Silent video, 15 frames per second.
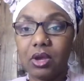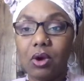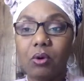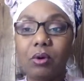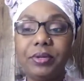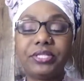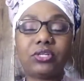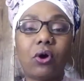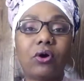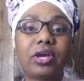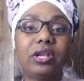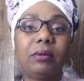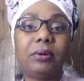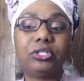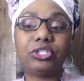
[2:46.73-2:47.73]
When we're
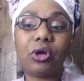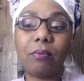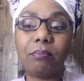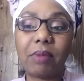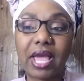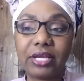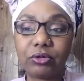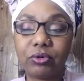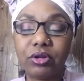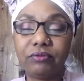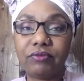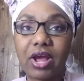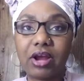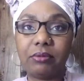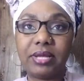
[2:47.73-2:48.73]
talking about your micro
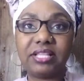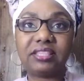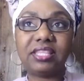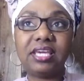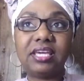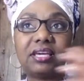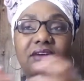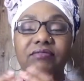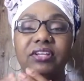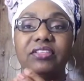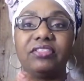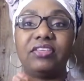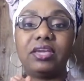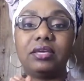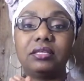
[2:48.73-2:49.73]
environment, think of the
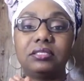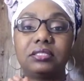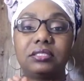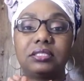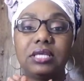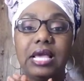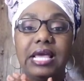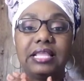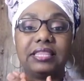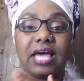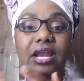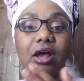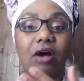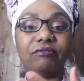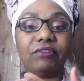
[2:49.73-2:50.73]
things
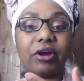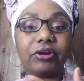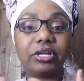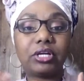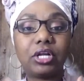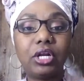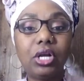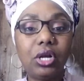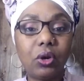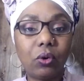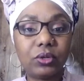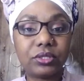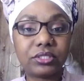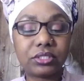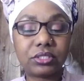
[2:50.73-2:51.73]
that are very
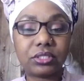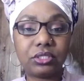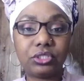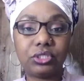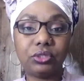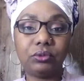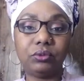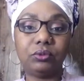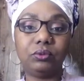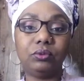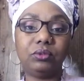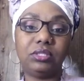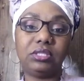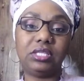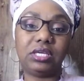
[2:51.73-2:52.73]
close
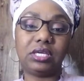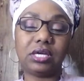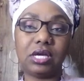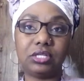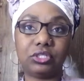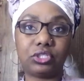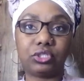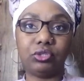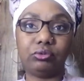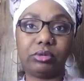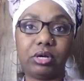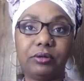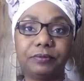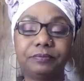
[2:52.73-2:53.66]
to the consumer